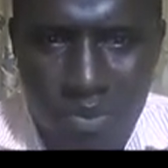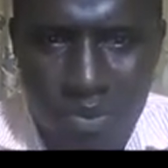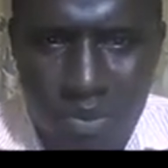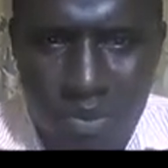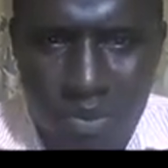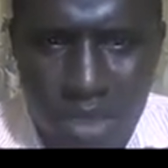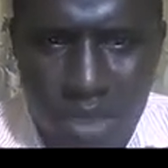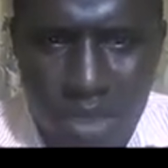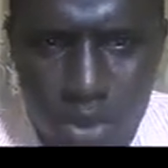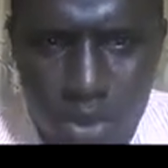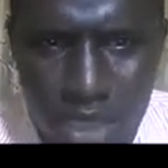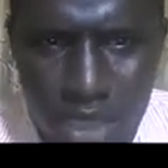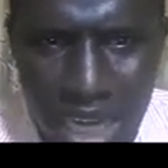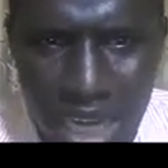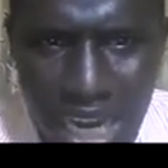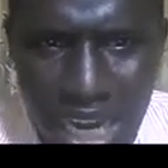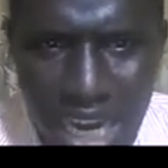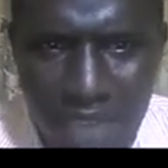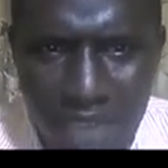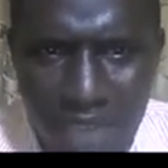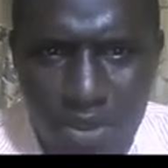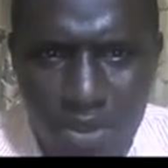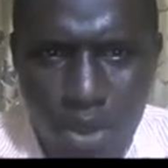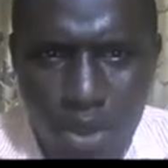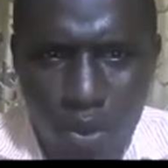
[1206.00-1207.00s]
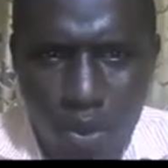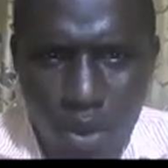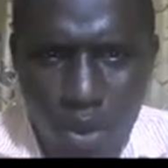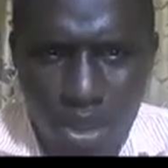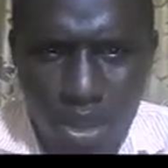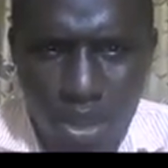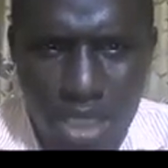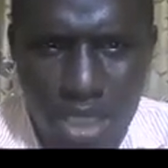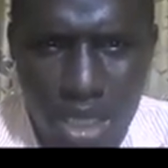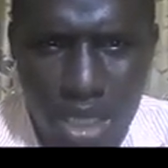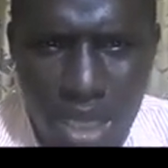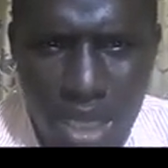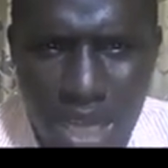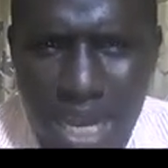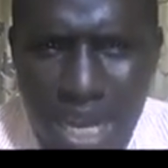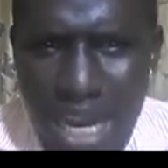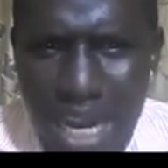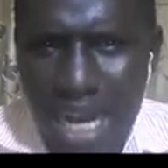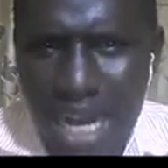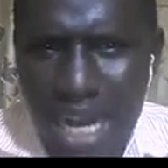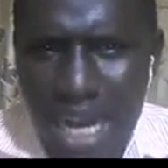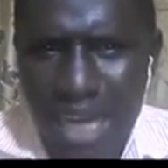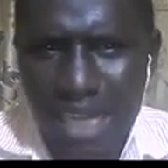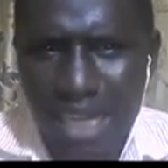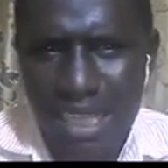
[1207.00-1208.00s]
to now have your what?
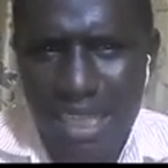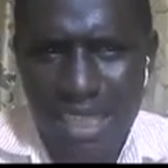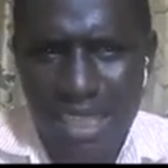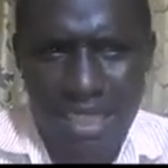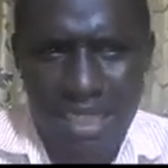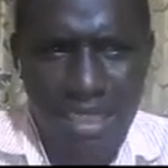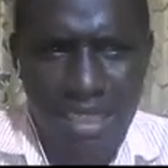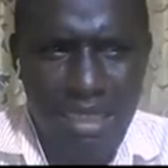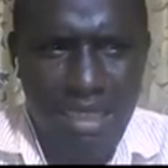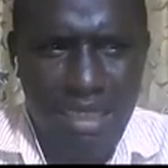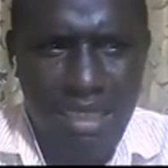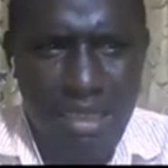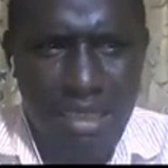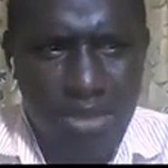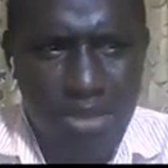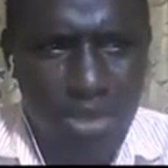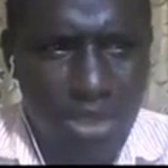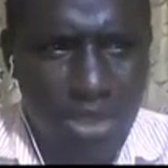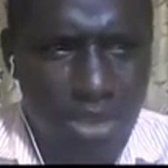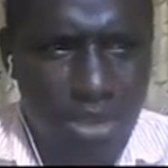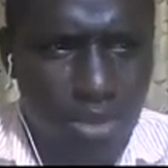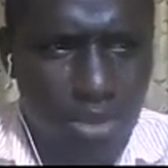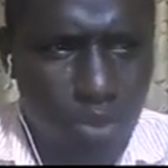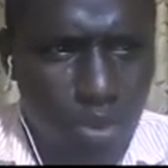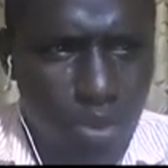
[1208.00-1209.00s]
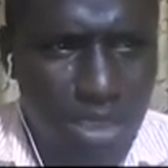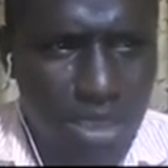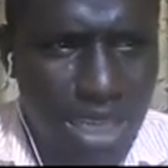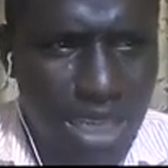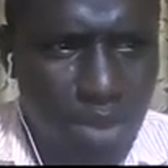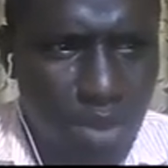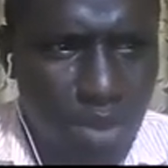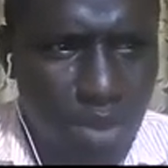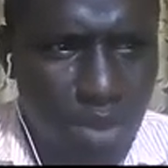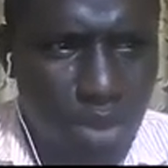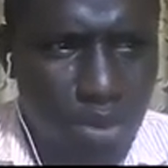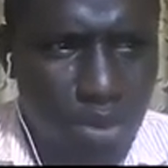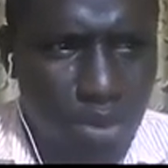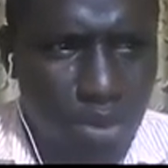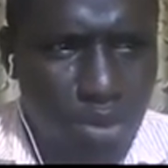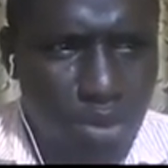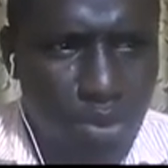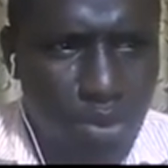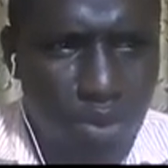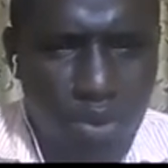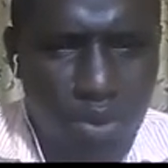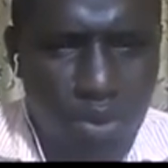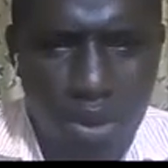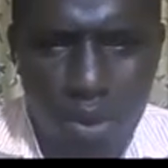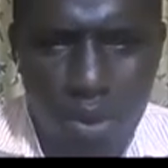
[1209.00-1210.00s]
That's what will remove
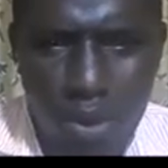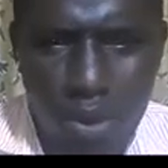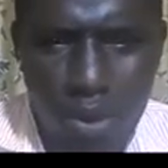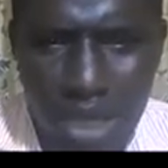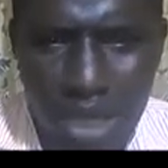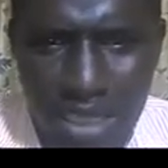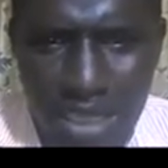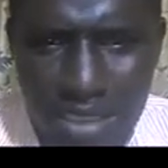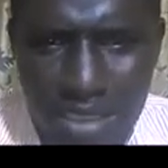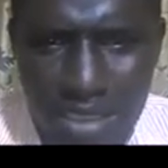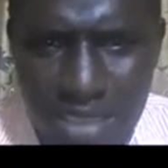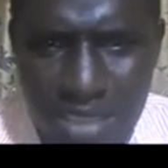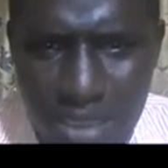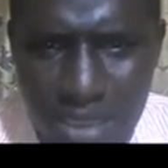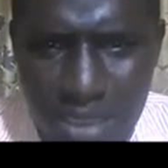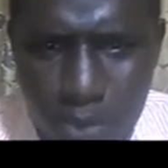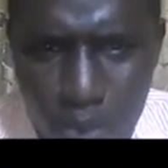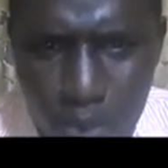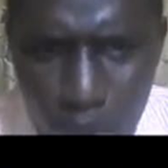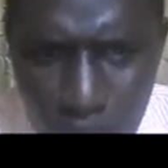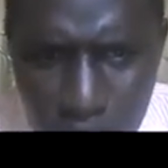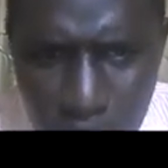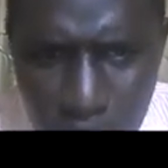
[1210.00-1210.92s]
your accessible what?